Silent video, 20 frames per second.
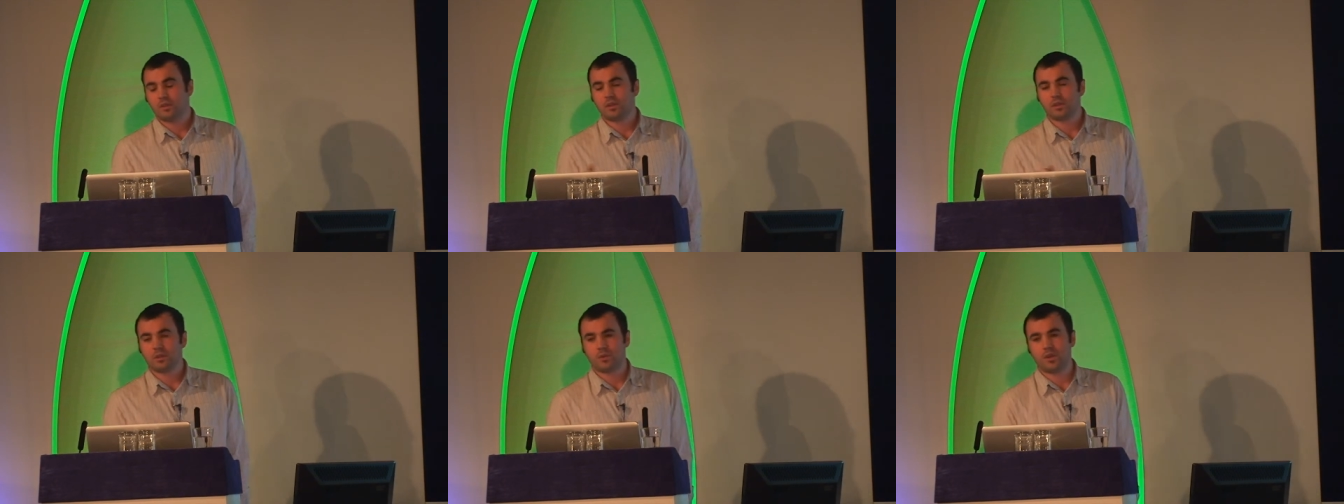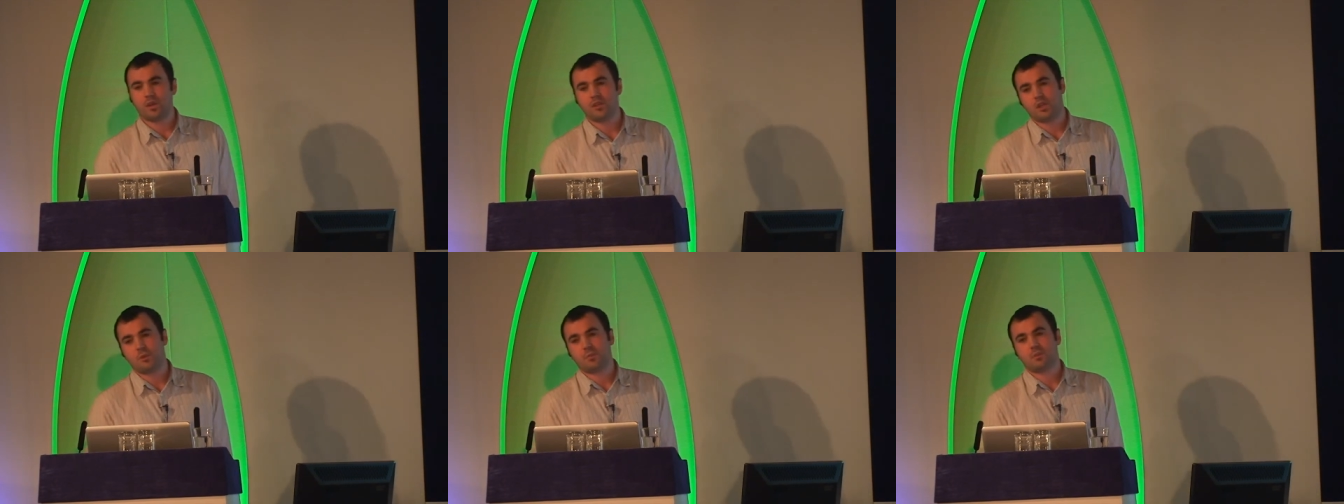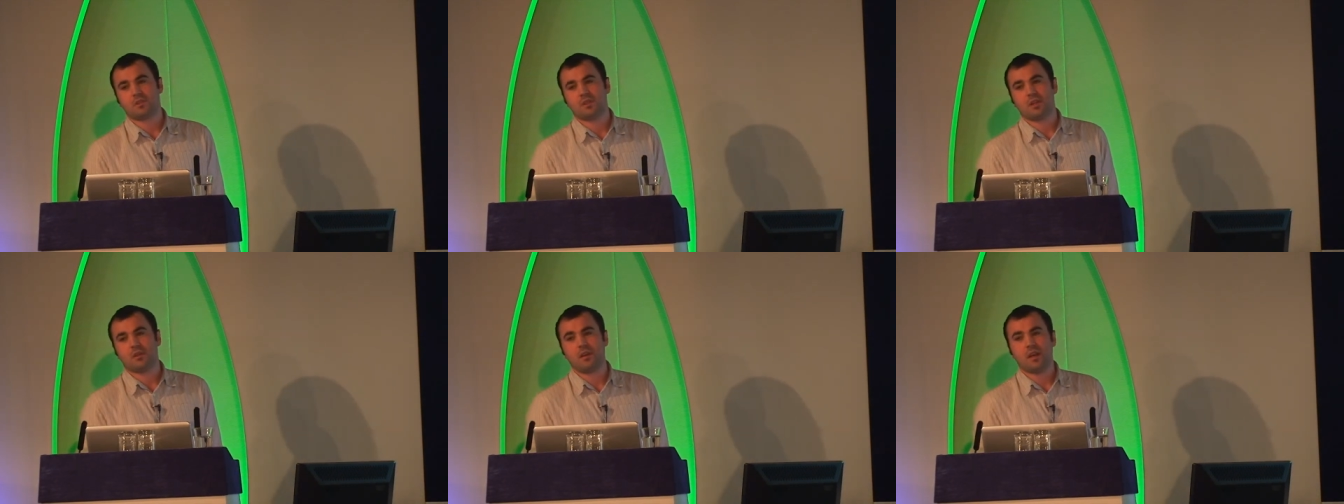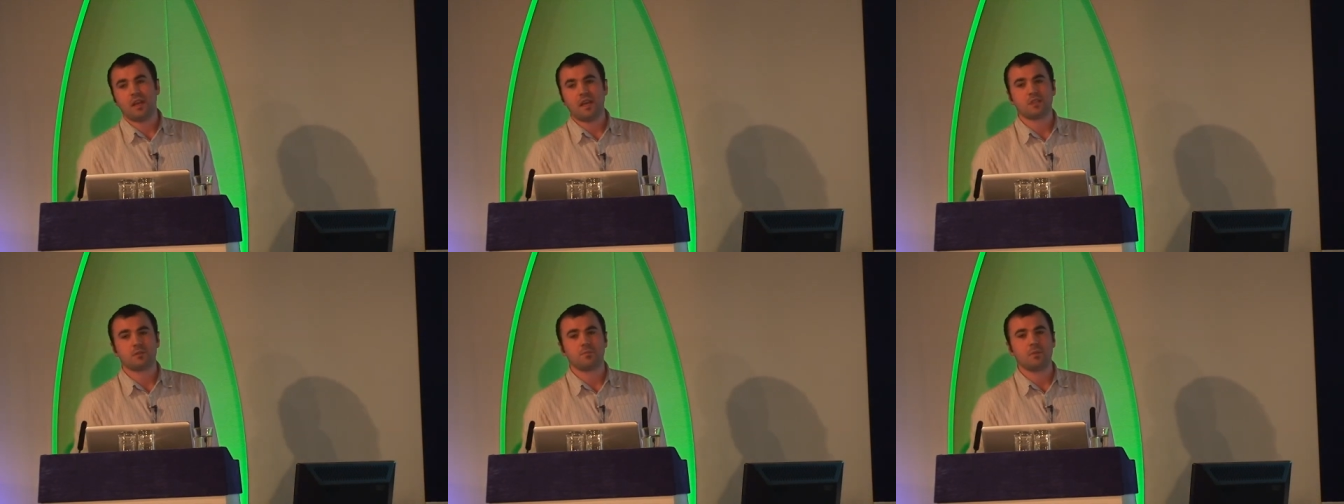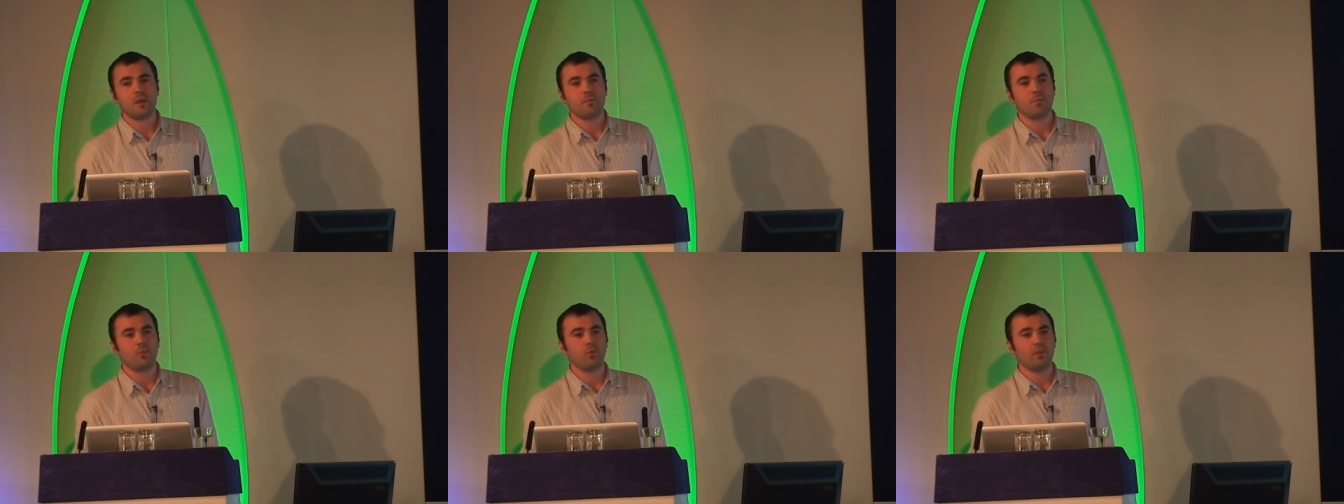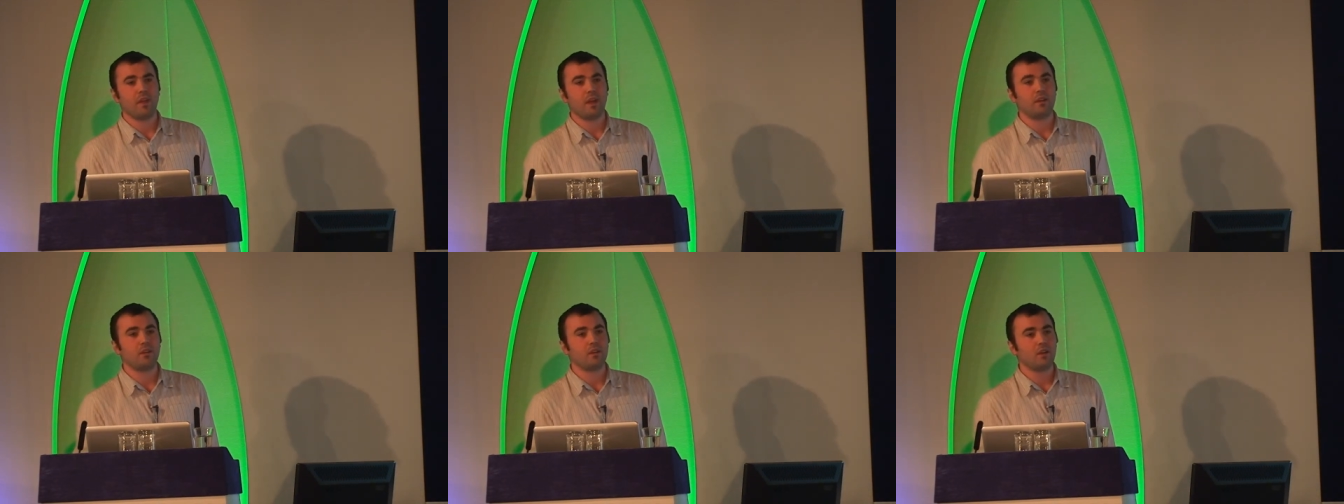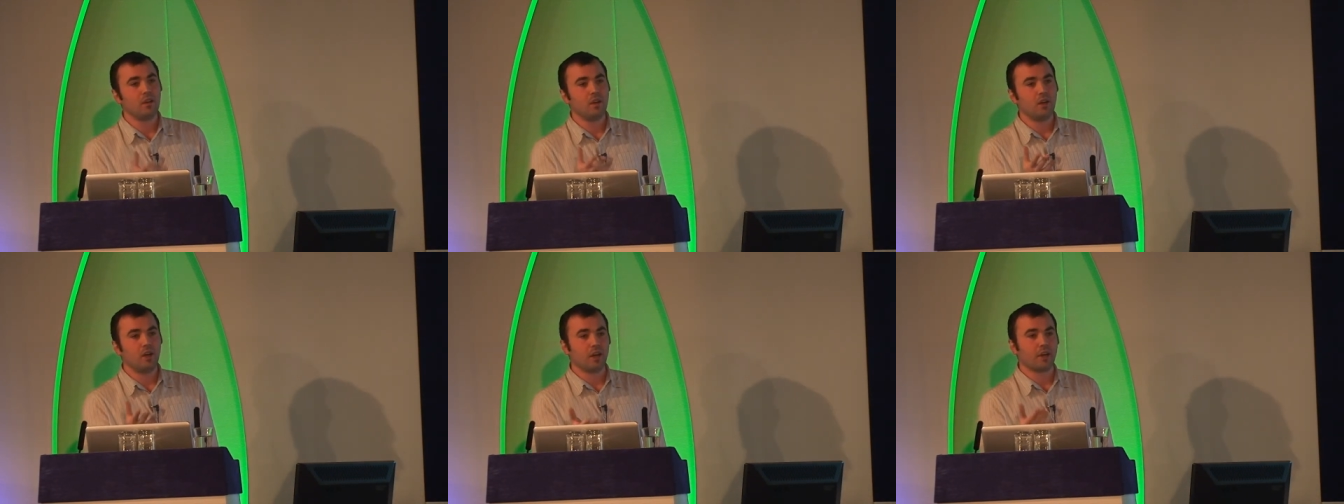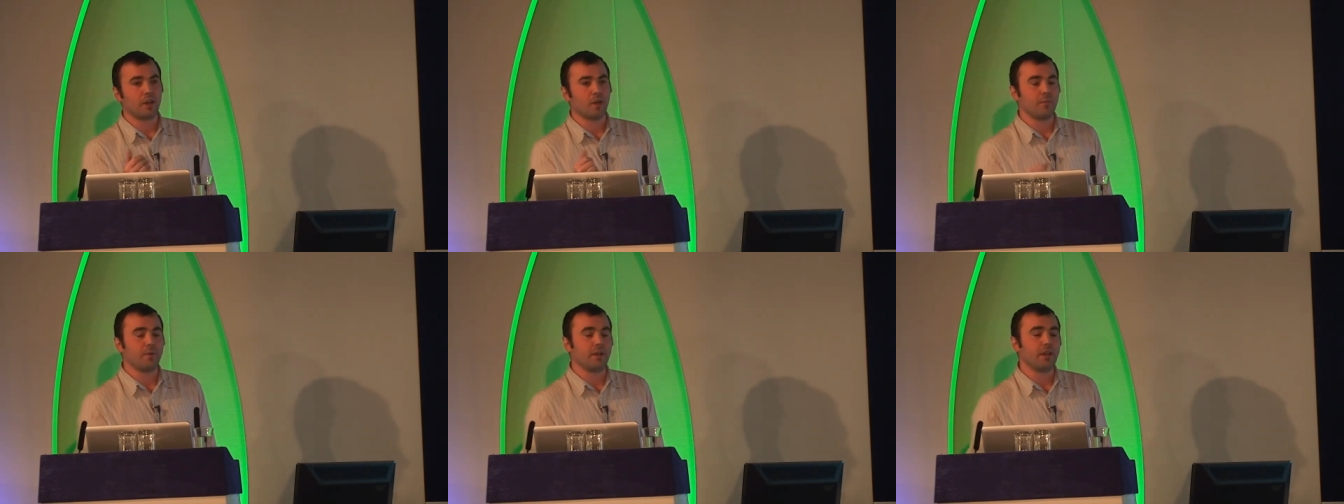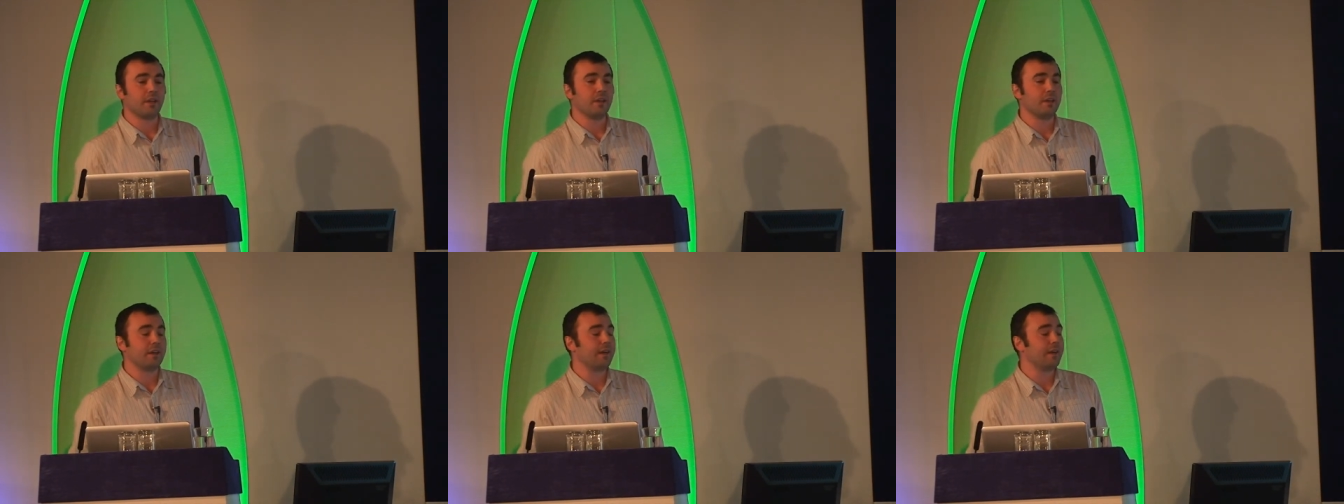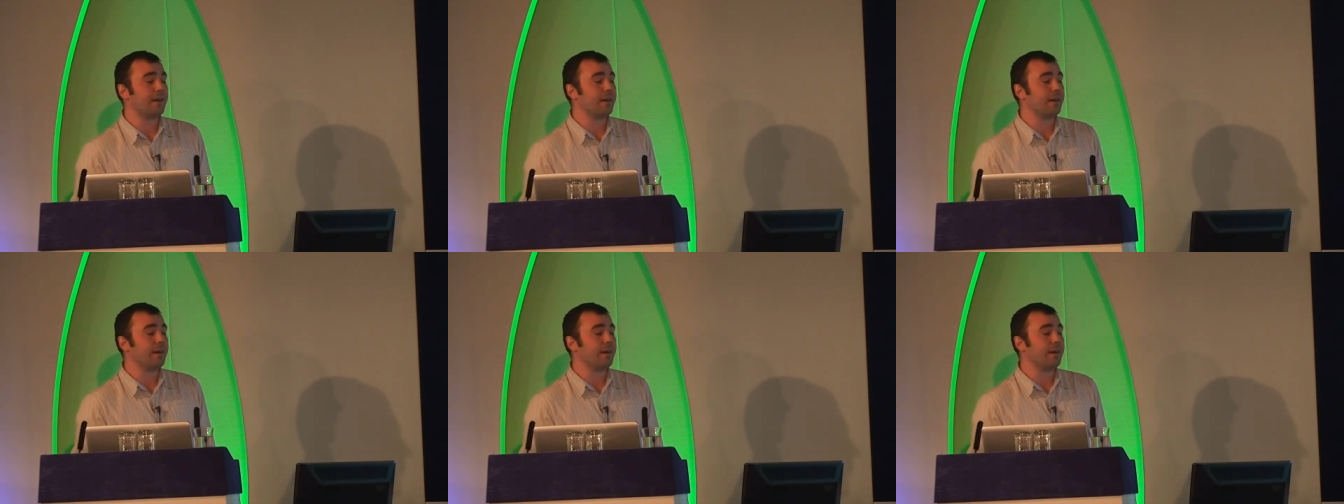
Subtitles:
22% less people then are going to be